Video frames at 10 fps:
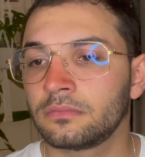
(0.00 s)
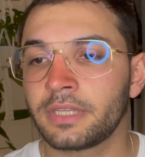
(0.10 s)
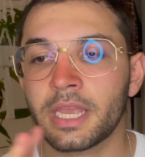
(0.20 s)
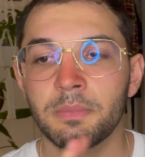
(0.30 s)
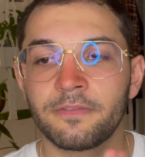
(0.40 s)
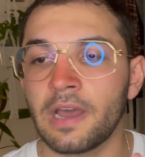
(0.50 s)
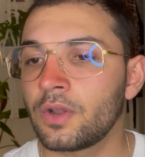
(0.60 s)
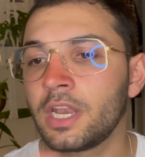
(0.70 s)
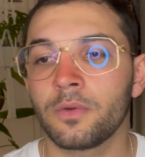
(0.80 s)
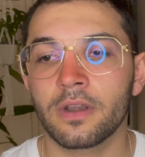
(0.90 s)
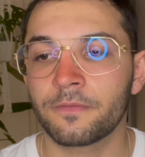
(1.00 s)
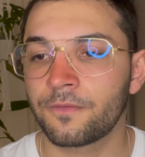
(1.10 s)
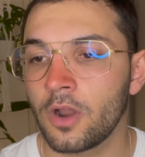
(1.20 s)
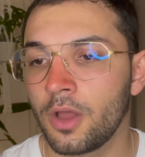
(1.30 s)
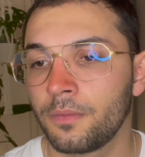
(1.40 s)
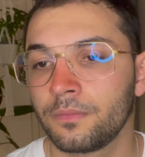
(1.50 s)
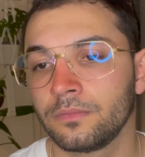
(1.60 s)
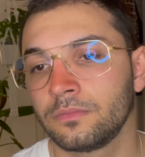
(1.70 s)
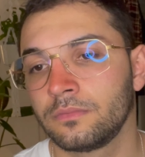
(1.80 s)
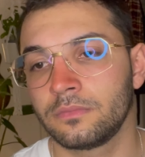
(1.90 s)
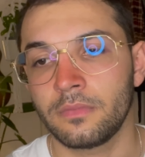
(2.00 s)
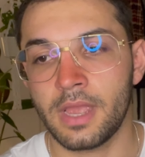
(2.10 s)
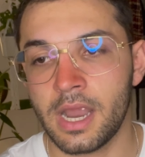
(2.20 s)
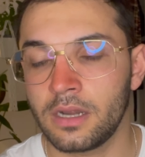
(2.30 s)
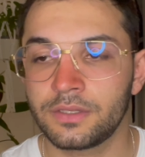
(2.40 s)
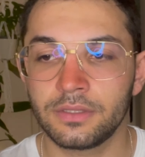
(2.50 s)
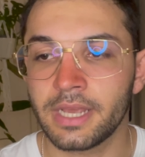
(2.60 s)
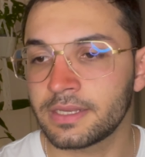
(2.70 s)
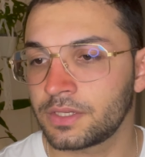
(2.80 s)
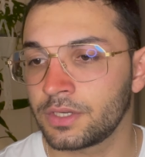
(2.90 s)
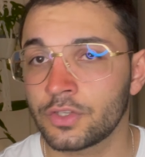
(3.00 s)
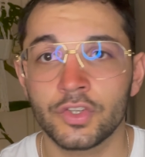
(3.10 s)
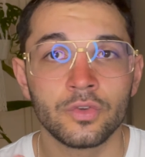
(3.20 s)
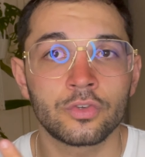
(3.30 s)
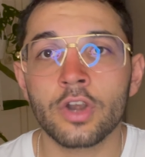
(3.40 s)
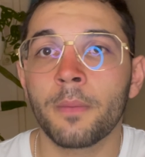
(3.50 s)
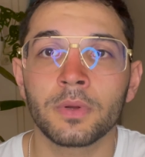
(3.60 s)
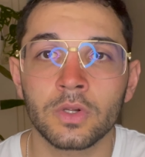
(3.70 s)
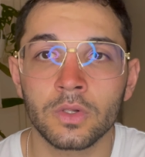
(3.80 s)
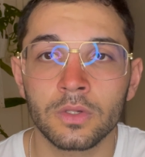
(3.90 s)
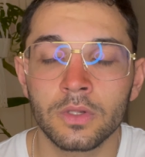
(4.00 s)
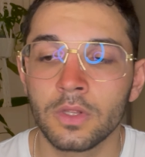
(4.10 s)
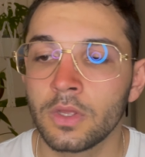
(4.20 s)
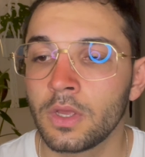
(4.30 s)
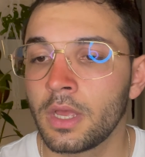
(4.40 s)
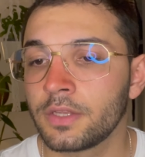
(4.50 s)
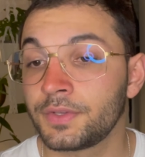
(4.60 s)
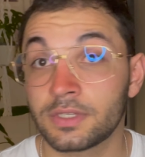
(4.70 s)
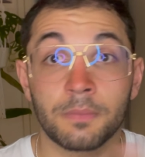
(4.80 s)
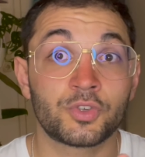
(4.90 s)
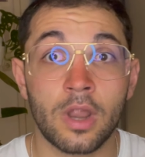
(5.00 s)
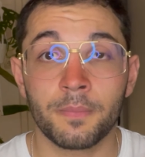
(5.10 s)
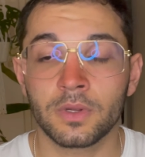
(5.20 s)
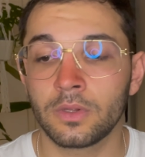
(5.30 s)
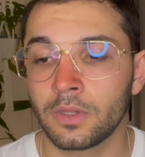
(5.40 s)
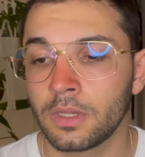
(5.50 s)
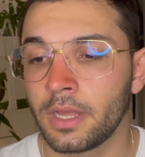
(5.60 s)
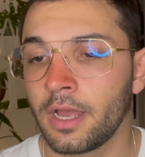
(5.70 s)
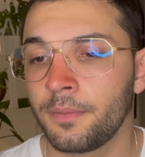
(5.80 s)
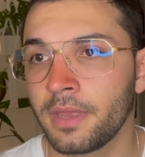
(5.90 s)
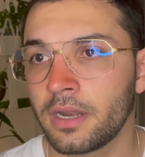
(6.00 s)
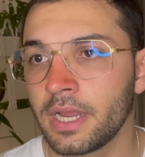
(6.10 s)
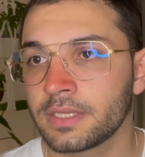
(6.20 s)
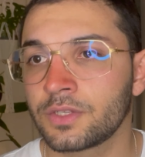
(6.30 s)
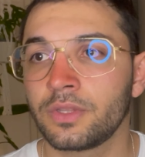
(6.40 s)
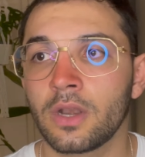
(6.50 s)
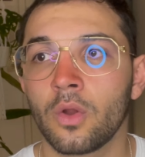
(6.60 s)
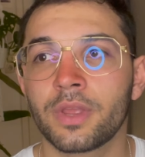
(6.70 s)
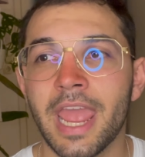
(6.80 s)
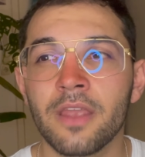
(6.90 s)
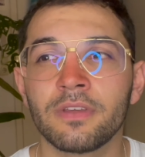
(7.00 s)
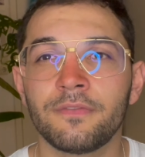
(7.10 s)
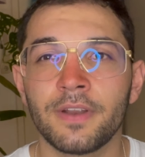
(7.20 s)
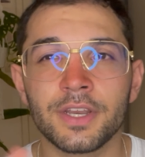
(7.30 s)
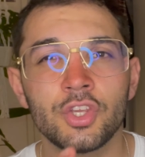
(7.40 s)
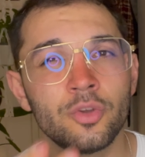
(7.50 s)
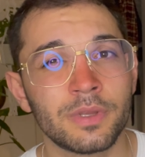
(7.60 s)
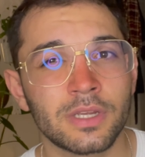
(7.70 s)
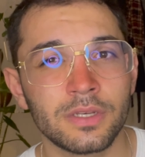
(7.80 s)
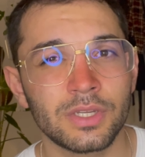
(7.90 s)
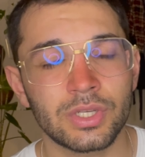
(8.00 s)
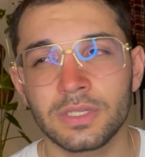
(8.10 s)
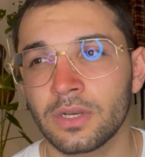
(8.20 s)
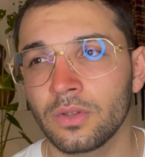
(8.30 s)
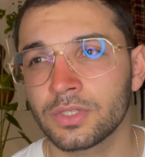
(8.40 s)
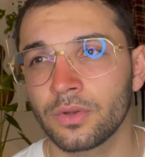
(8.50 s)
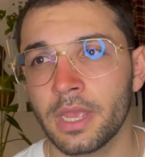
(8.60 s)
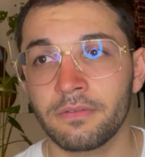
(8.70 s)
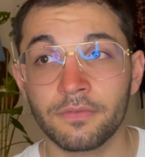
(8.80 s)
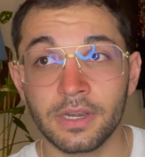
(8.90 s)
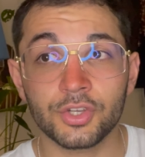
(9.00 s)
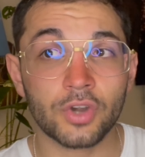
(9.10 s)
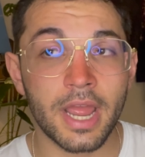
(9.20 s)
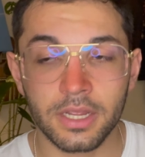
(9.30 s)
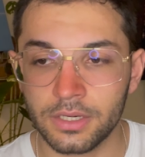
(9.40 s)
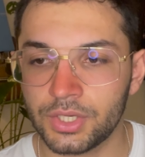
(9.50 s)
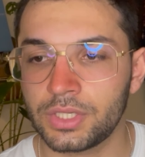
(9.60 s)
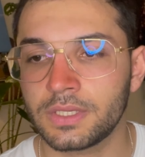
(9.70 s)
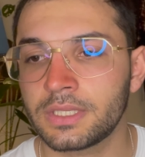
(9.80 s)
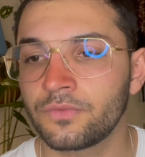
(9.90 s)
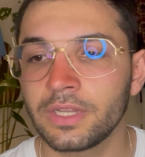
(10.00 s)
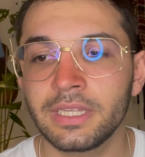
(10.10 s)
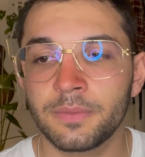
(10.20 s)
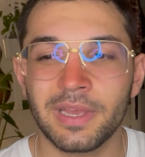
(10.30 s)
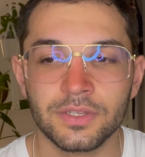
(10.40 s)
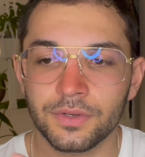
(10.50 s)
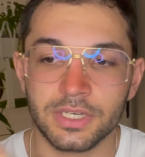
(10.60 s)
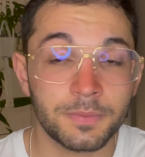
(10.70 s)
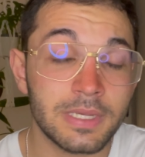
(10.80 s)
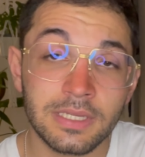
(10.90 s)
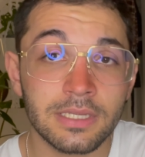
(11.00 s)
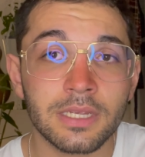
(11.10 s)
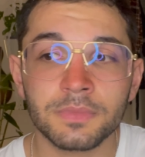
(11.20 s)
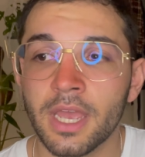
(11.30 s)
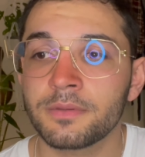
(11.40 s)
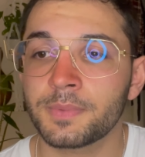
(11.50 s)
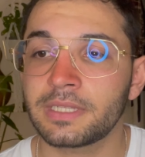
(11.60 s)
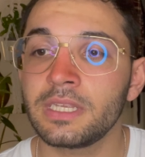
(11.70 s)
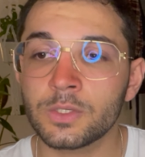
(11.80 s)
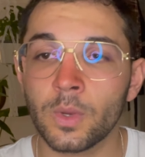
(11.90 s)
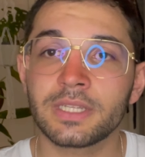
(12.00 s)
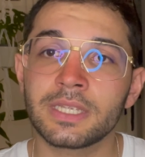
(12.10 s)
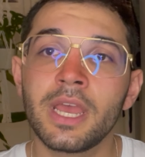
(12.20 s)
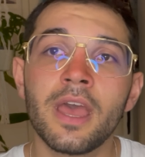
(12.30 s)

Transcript: can be found anywhere from air to desert to tropical to subtropical areas. So they're okay with very humid conditions. They're also okay with very dry conditions. It really depends on their species sometimes, but these ones,